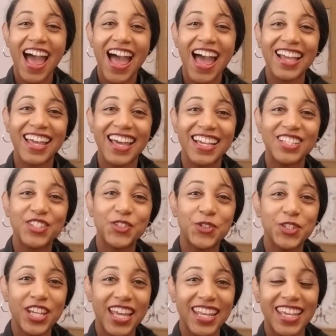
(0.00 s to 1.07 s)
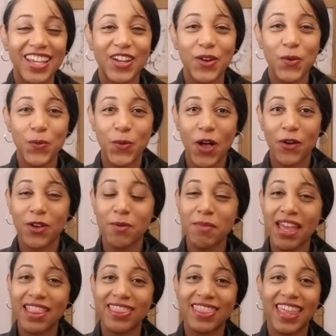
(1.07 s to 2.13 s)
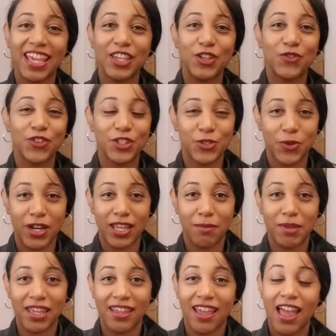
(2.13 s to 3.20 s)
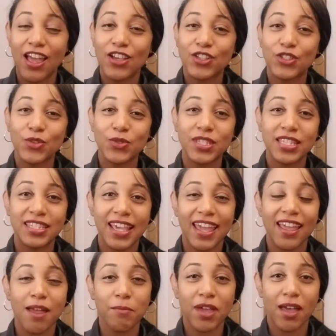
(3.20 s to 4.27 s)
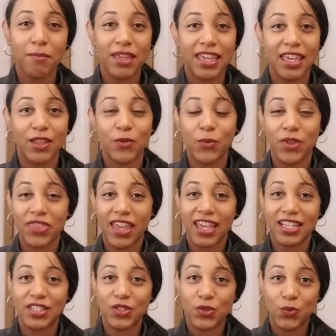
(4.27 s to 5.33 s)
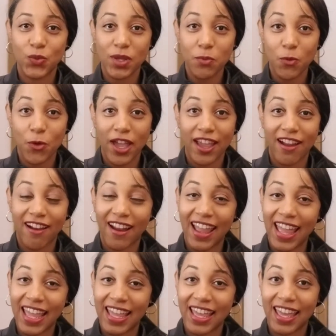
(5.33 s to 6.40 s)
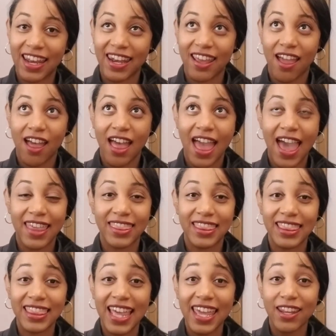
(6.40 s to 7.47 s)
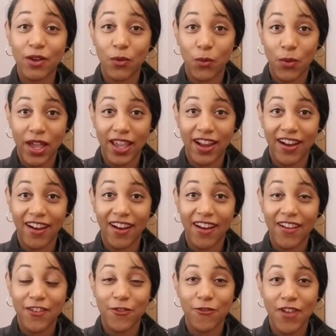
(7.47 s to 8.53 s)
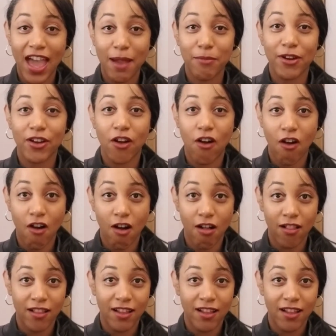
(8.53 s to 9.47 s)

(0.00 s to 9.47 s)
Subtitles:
Hi guys, Georgette here. Welcome and thank you for joining me. So today I'm coming in with a swimwear and athletic wear fabric haul.